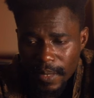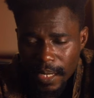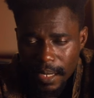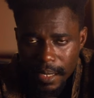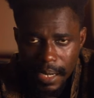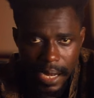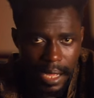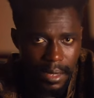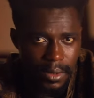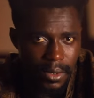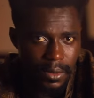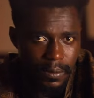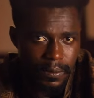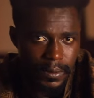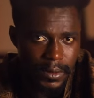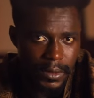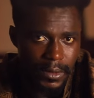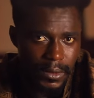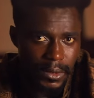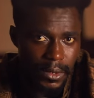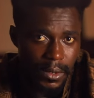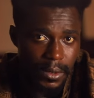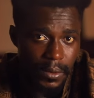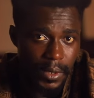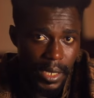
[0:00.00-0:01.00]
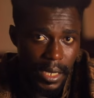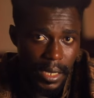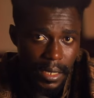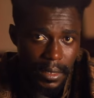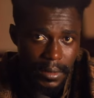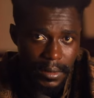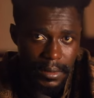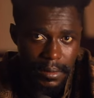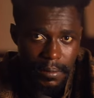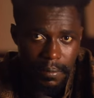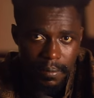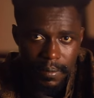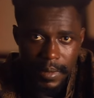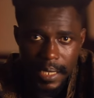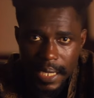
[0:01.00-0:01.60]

lack of tutorials.